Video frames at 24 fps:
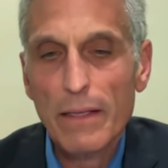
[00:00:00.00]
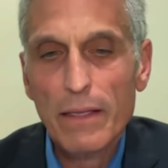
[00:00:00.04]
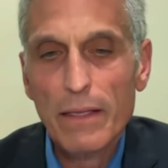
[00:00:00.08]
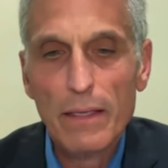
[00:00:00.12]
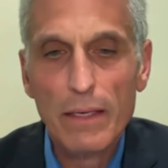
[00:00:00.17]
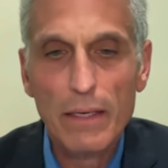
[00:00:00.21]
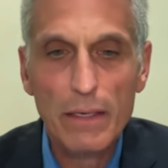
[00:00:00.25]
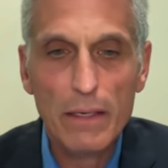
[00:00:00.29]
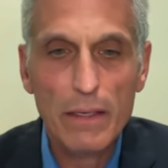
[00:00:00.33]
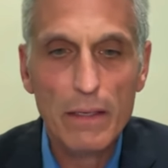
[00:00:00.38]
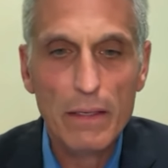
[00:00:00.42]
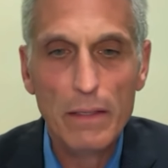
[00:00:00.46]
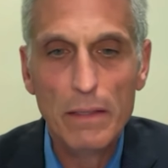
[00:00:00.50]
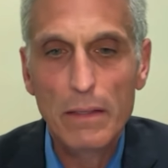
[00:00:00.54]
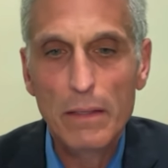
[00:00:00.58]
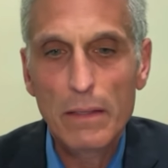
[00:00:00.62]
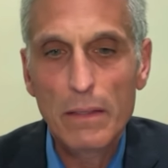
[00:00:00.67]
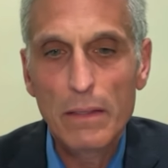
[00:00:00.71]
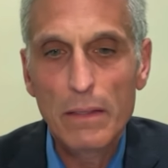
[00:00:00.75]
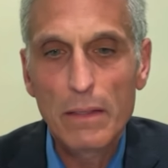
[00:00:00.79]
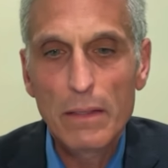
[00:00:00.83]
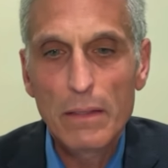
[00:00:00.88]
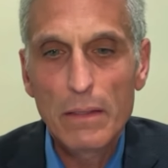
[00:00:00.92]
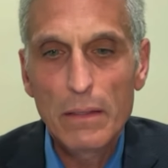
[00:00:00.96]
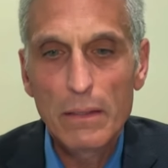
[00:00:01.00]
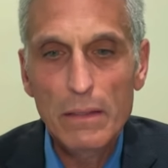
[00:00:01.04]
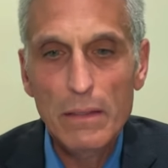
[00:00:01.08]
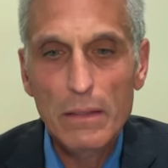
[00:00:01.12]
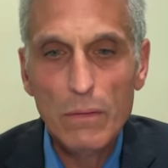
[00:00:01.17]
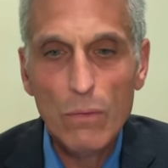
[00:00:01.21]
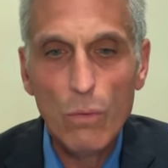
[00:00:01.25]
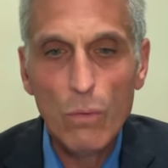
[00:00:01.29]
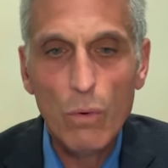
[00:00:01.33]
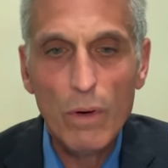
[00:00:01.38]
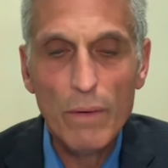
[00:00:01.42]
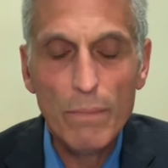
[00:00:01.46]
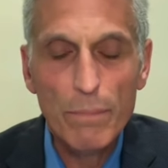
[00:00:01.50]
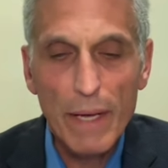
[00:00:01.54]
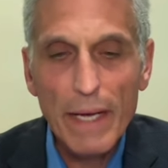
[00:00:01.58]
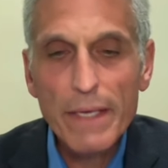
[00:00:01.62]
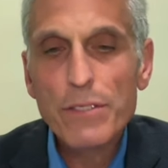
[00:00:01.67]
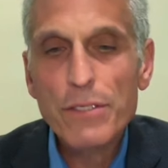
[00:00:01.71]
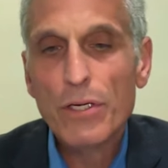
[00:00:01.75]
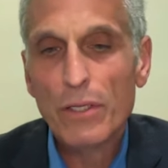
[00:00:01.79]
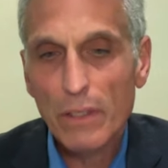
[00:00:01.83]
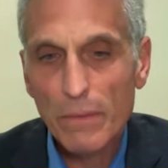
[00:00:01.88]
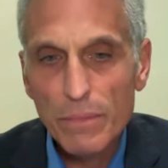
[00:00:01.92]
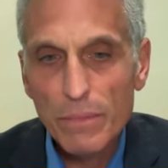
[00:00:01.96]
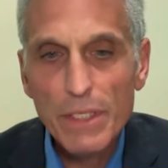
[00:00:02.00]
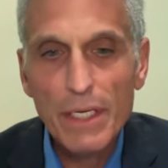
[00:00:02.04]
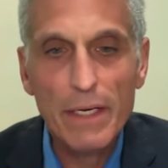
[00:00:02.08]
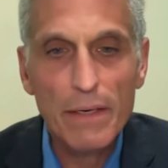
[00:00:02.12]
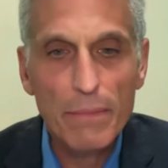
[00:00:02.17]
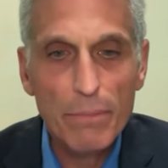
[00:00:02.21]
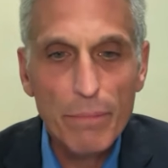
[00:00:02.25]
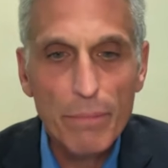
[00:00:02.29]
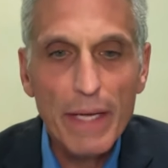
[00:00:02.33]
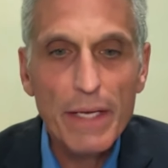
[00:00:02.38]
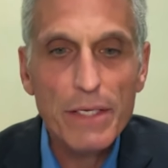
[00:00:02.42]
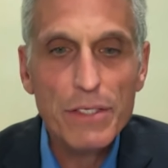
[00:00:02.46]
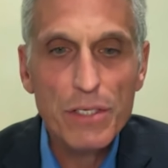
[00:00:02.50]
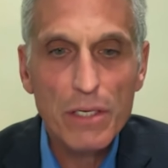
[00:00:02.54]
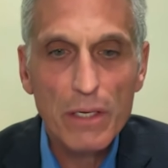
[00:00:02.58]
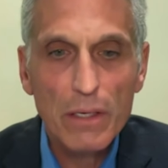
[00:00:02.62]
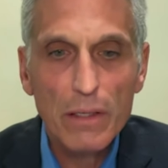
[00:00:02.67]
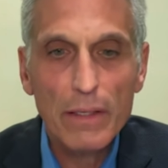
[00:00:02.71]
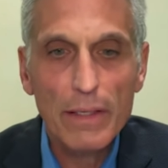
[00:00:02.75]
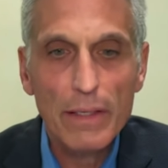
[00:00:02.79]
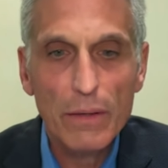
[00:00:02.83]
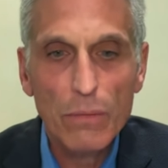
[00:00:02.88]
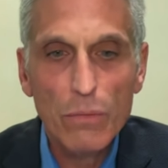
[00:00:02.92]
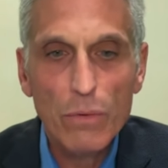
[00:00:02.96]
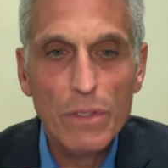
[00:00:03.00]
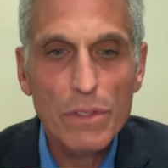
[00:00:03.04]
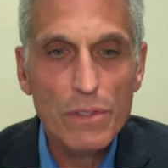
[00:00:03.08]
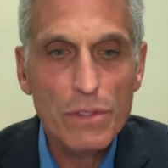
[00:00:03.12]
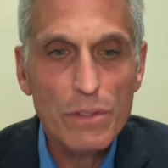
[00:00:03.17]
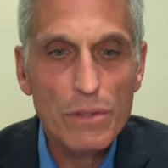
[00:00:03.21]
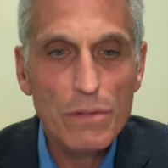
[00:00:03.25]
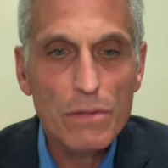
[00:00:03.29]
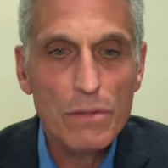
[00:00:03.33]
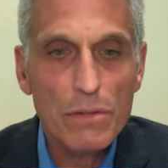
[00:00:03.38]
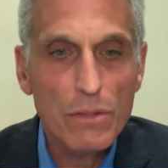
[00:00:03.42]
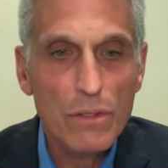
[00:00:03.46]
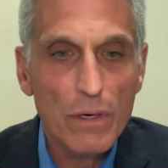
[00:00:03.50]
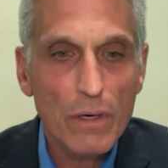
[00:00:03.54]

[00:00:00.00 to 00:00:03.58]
I think what Pendulum did basically was